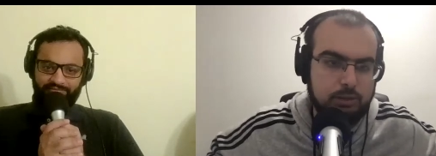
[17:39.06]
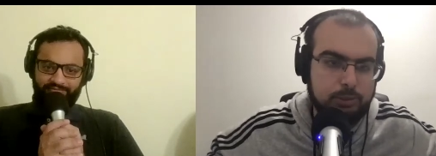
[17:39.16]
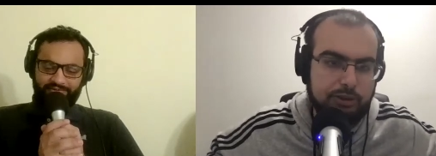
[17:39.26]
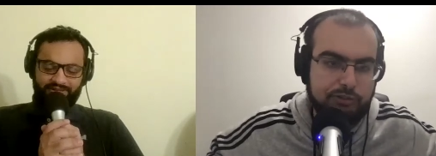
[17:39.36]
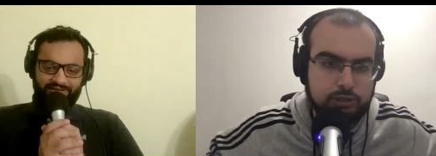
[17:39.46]

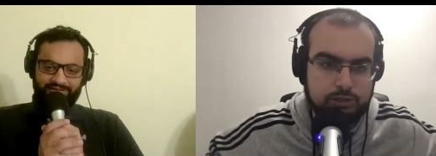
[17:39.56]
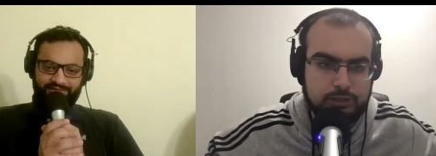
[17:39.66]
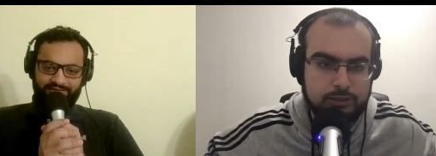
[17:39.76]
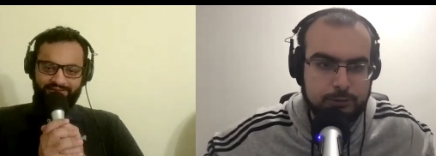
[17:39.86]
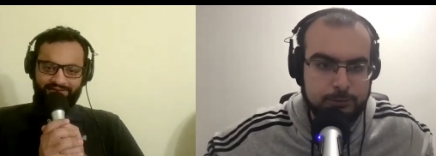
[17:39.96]
Speaker 1: difficult.
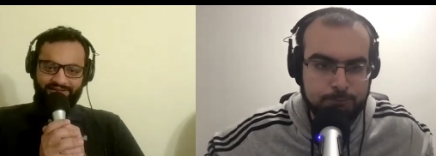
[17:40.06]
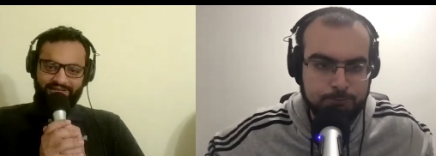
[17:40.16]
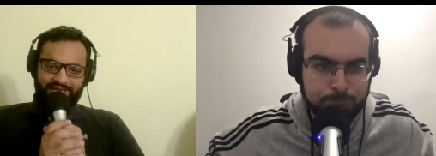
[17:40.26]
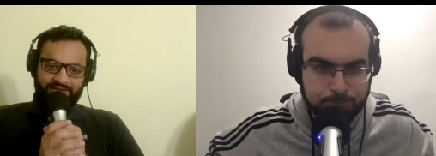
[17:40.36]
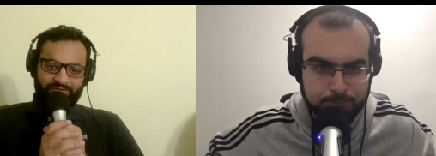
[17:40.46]

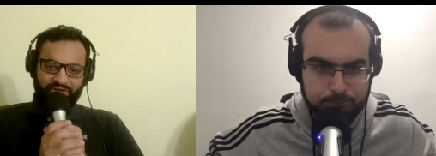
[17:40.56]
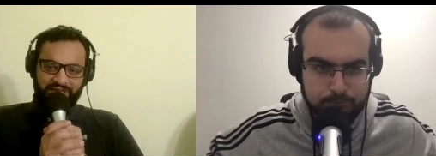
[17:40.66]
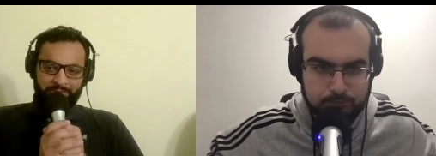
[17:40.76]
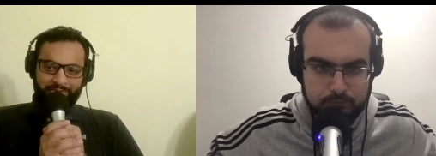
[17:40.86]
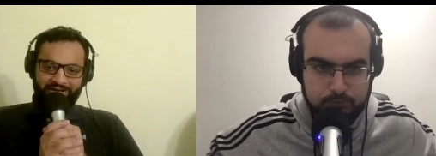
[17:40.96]
If you
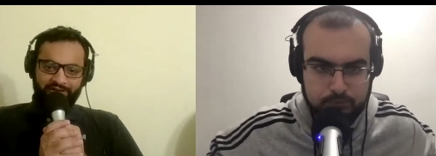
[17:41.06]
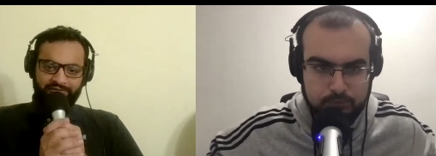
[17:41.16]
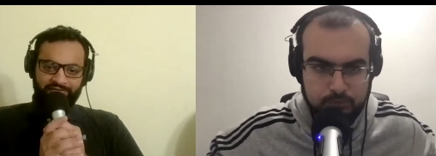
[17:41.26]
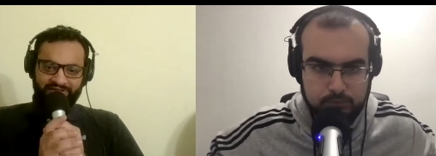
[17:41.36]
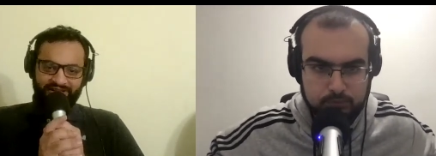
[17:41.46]
keep him under
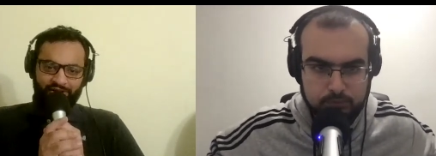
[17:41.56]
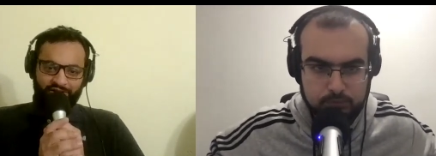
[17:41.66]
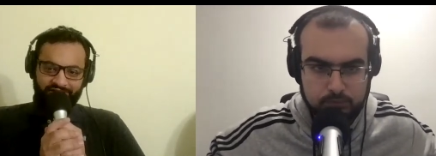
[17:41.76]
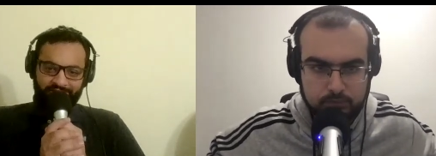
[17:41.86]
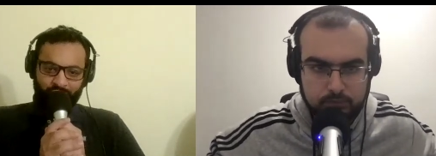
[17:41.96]
fifty and
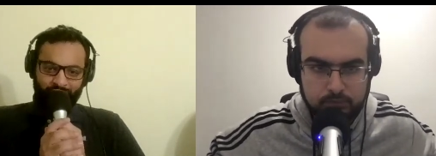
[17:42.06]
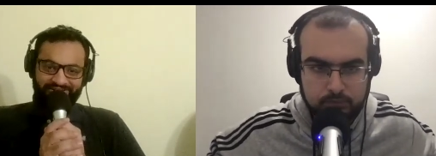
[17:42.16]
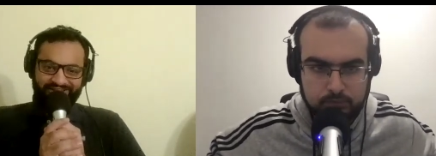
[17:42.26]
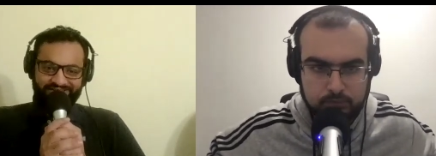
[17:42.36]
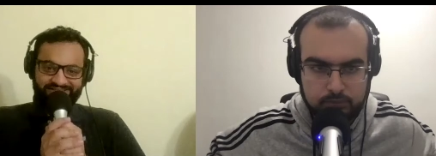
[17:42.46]
not give him two
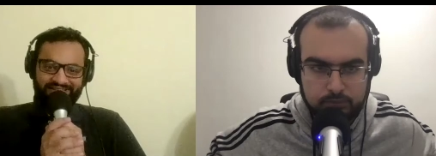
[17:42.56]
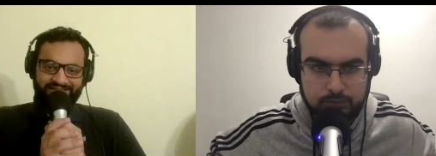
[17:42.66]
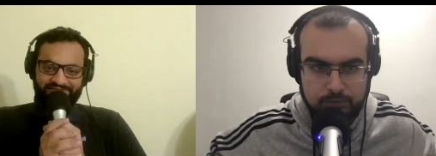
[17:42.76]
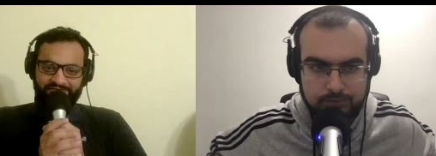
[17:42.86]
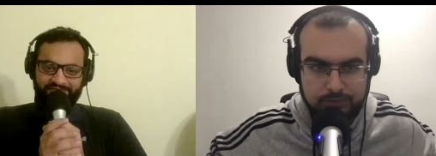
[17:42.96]
wickets,
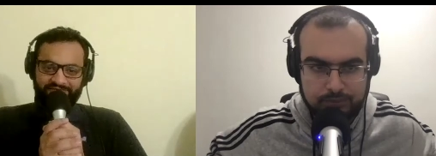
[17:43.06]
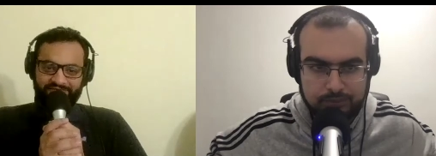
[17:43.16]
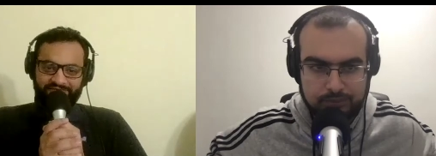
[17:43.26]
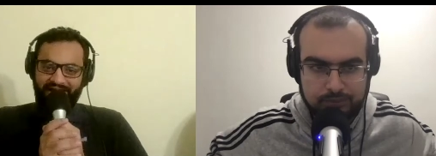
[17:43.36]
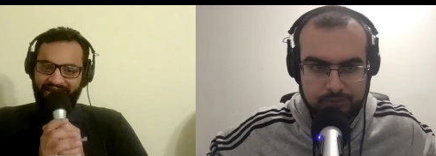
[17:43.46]
he'll
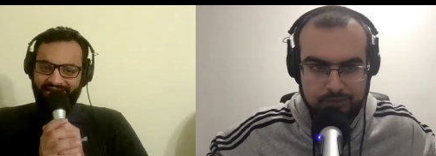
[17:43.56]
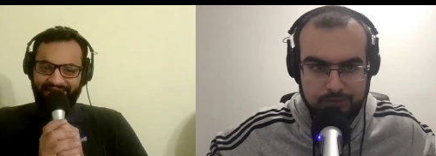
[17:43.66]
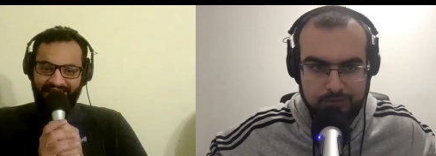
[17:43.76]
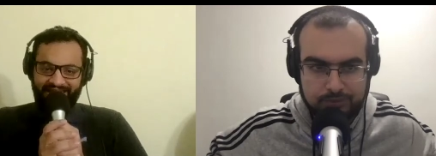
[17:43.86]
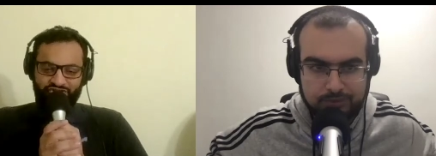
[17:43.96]
fly and
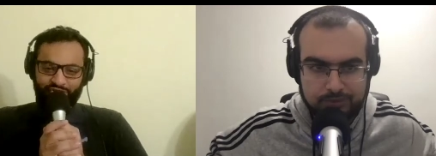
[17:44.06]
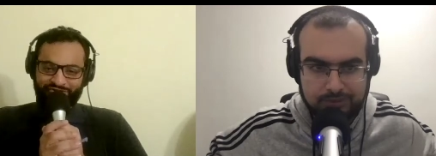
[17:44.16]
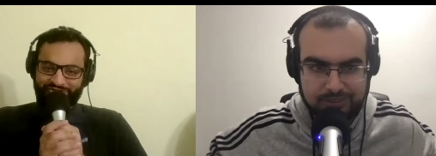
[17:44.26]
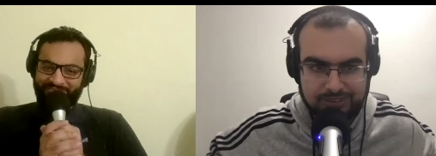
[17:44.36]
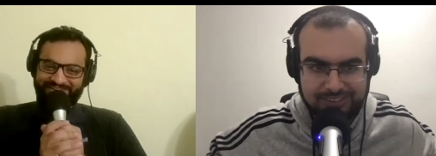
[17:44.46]
catch
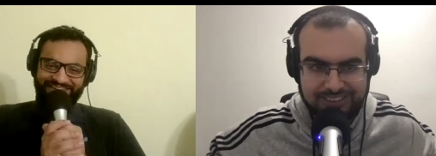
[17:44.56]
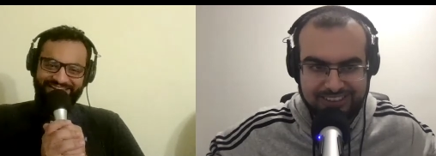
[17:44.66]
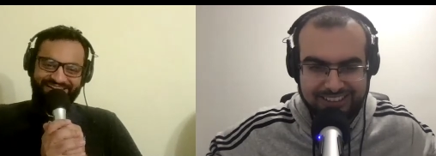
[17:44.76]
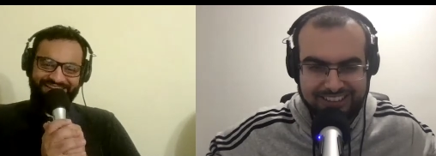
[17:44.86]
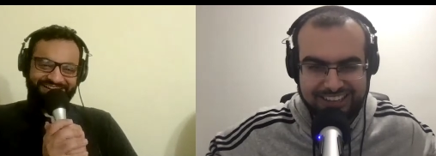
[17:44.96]
or something.
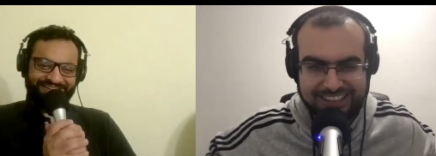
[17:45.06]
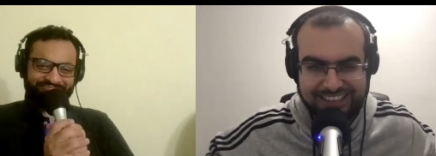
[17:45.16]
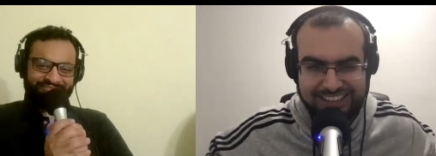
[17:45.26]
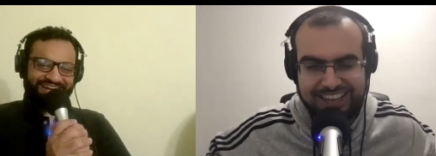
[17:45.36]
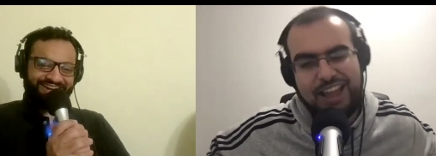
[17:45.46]
He'll he'll
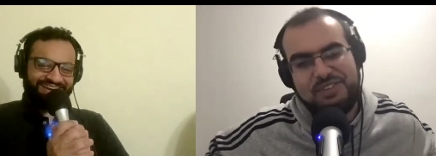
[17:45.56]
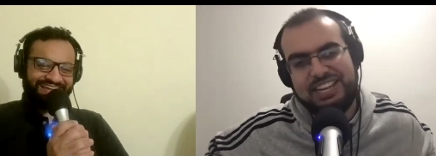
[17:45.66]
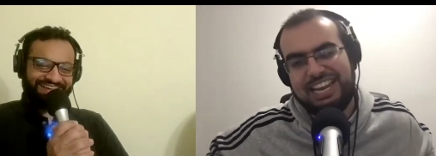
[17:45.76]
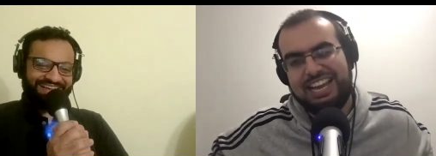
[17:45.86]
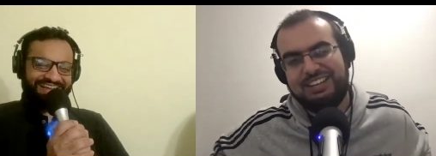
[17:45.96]
Speaker 2: bring
Speaker 1: I mean,
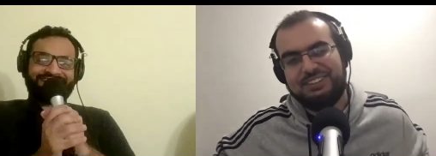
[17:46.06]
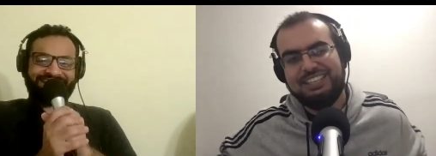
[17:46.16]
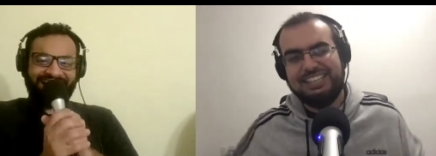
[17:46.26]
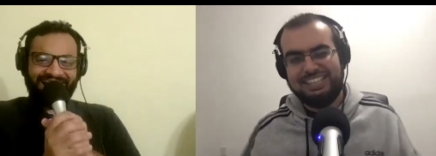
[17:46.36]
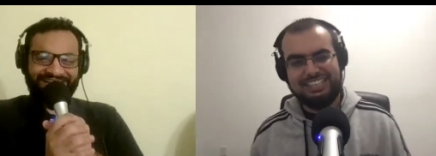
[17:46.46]
yeah.
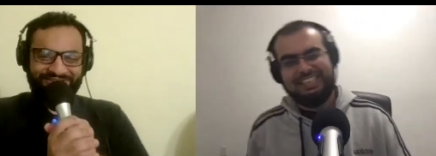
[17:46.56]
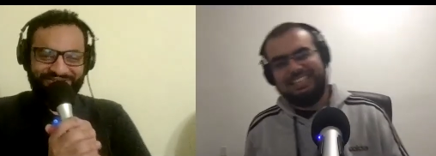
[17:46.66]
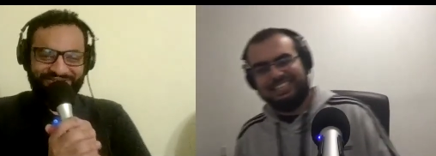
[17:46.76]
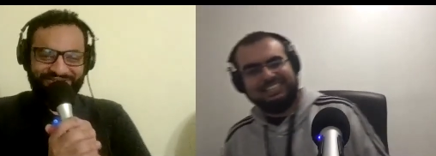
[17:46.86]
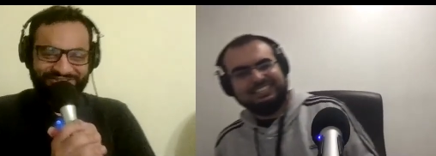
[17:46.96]
and
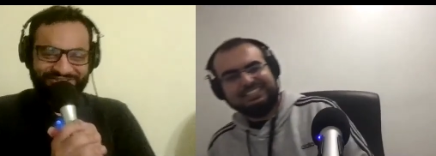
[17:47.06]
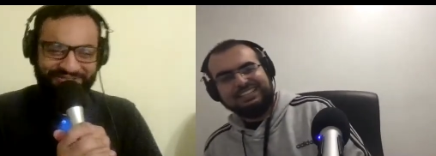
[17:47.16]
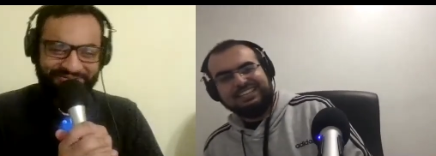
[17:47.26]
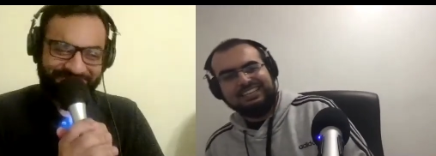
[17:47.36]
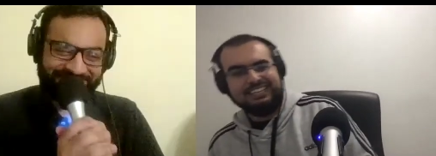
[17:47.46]
catch or
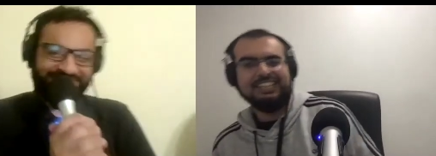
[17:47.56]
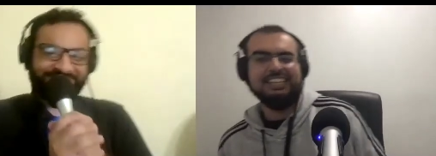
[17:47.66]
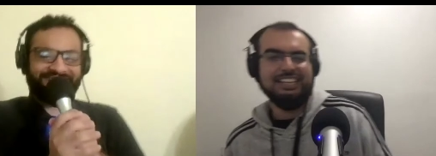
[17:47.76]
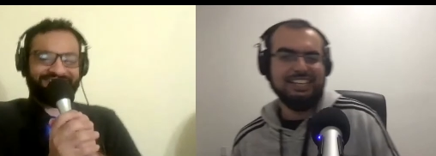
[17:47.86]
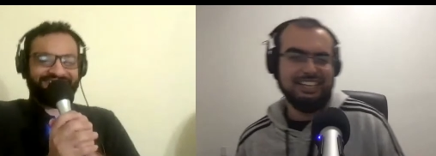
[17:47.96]
something.
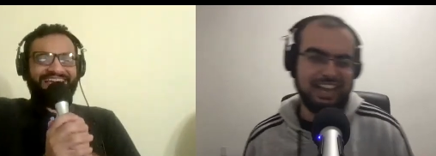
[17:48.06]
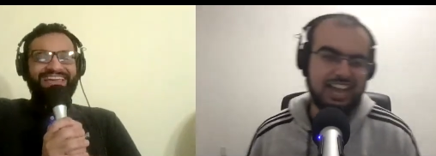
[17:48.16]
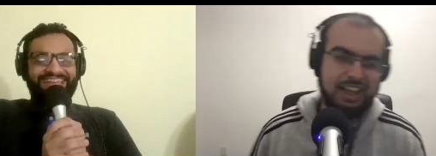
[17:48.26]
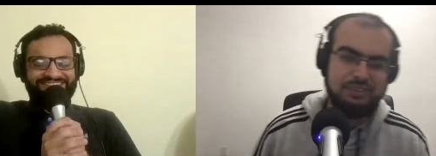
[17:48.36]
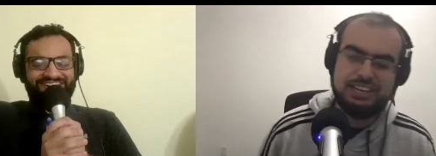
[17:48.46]
But
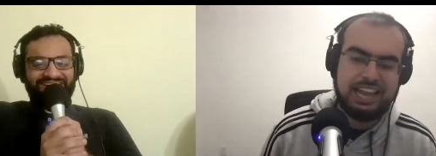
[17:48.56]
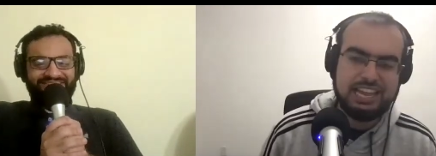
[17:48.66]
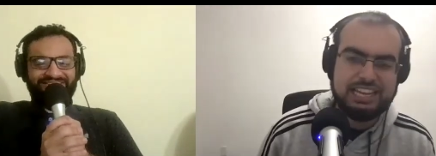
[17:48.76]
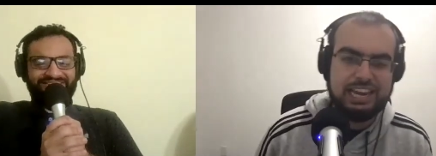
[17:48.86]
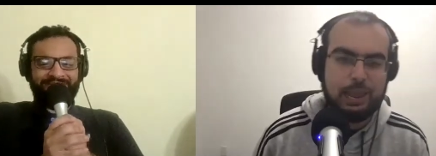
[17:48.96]
Speaker 2: I mean, yeah,
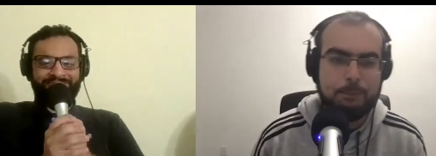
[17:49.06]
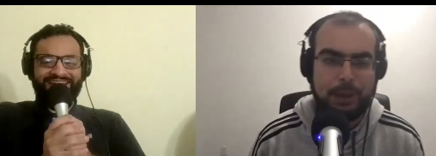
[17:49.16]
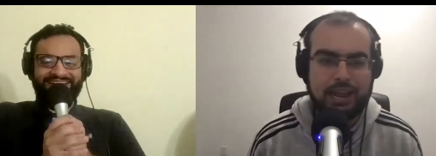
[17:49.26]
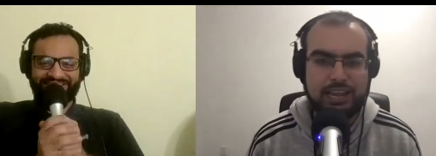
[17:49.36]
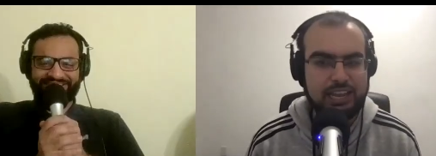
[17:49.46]
he'll
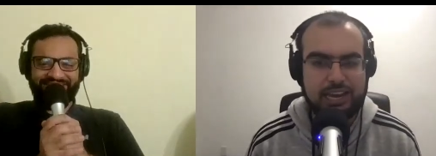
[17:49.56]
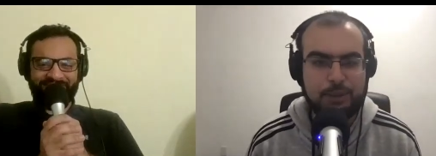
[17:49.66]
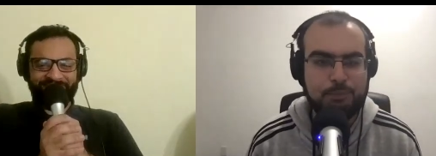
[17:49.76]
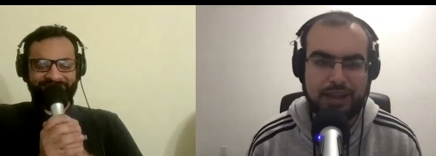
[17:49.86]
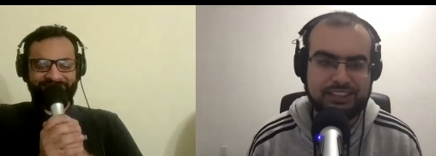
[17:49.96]
impact that. he'll
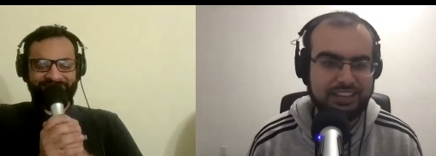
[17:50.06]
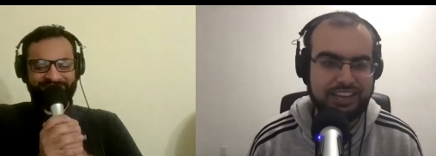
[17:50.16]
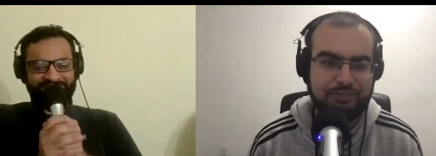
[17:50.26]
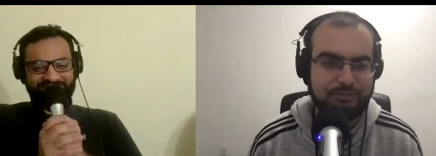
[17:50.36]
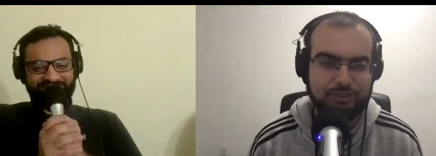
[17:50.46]
impact the
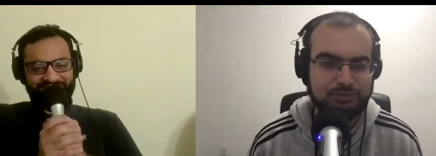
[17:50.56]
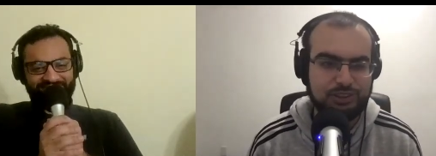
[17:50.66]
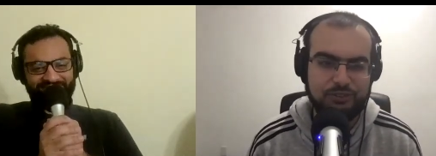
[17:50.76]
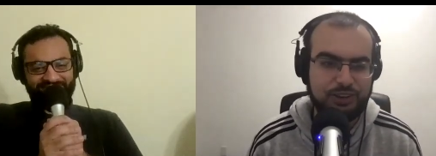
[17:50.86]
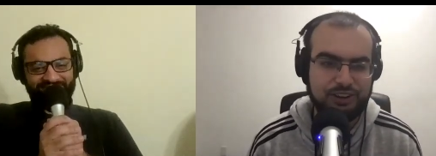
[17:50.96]
game from some way or